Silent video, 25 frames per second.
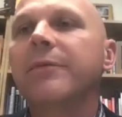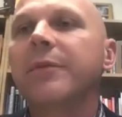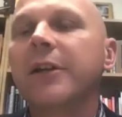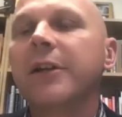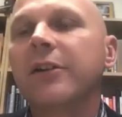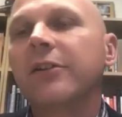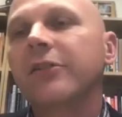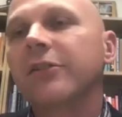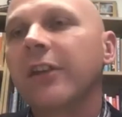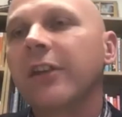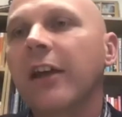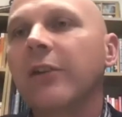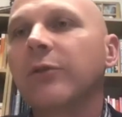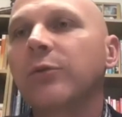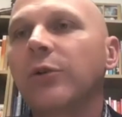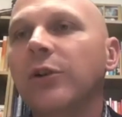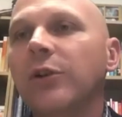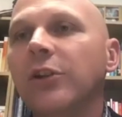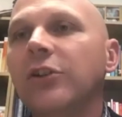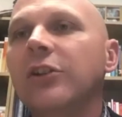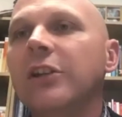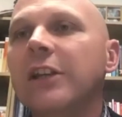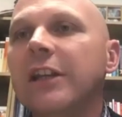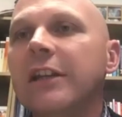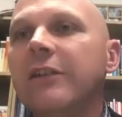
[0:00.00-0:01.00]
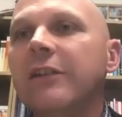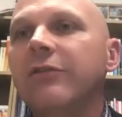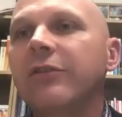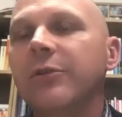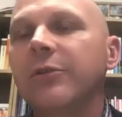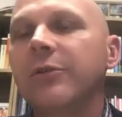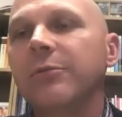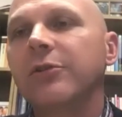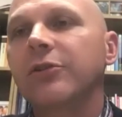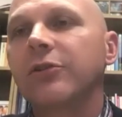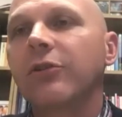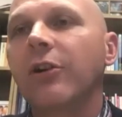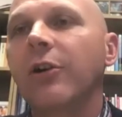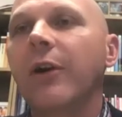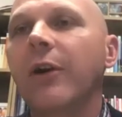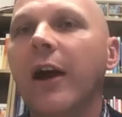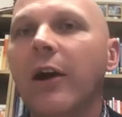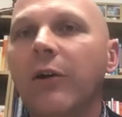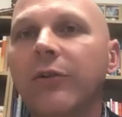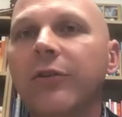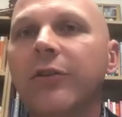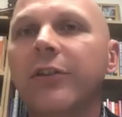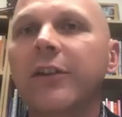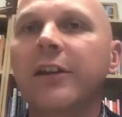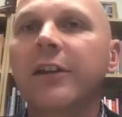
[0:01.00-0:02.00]
because that's what you need for them to grow
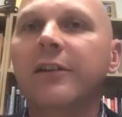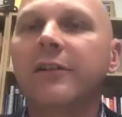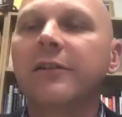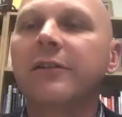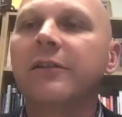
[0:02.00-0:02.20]
healthy